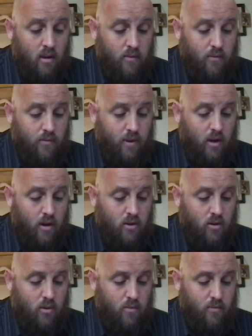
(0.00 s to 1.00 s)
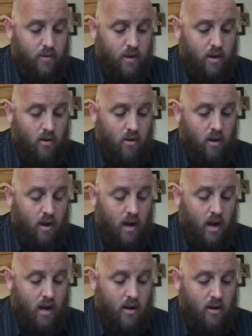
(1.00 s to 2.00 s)
fear to whom fear,
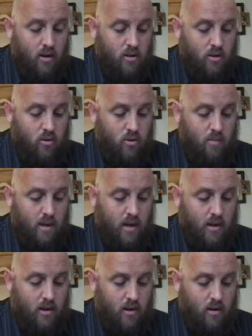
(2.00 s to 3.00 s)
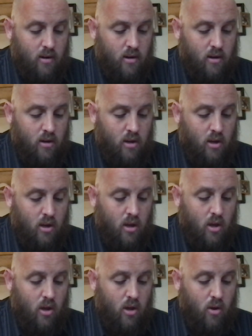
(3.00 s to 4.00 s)
honor to whom honor.
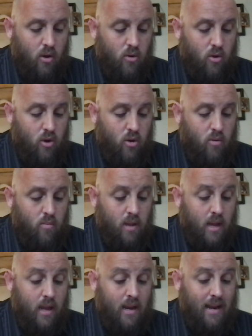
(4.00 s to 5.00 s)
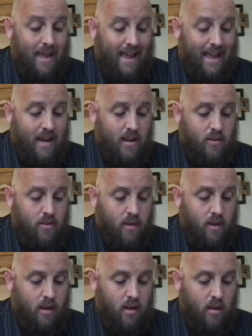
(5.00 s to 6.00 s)
Owe no man
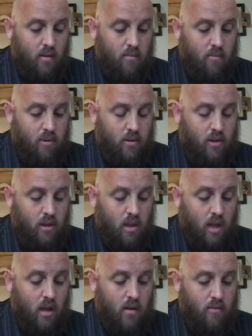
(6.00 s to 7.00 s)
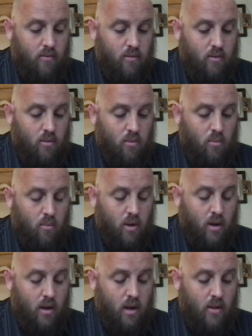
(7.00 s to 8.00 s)
anything but to love one
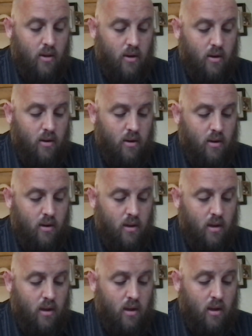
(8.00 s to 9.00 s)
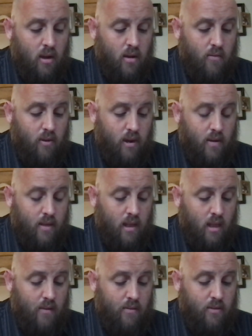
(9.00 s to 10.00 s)
another. For he that
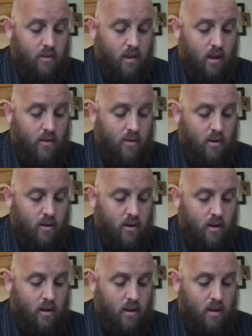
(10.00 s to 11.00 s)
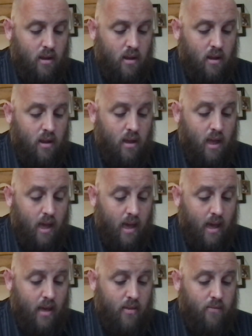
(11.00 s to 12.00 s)
loveth another
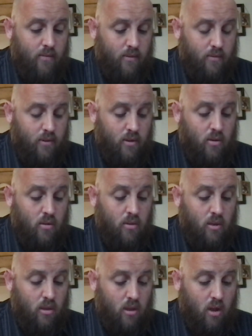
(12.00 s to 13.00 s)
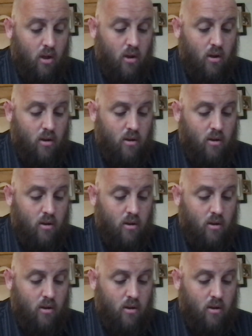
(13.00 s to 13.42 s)
hath fulfilled the law.